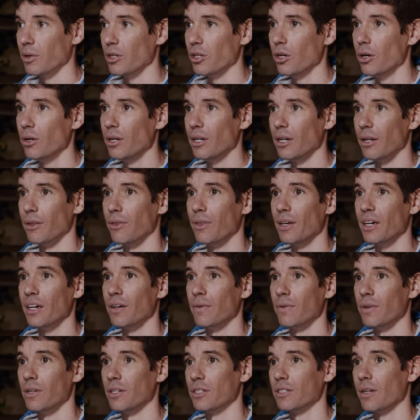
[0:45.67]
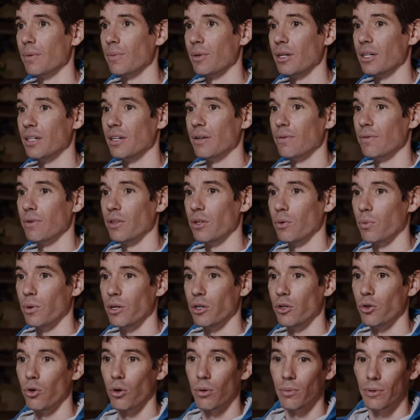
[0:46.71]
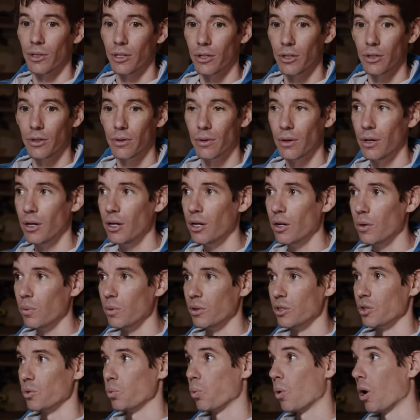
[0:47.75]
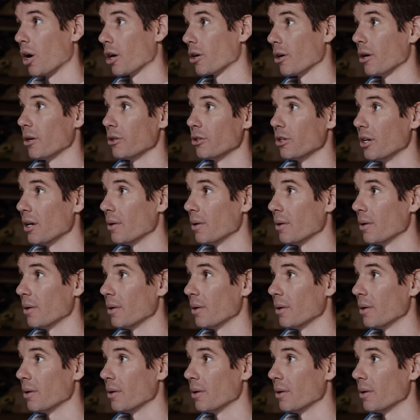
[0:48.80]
but you don't need to think of it as something different than what you normally do, which is walk around your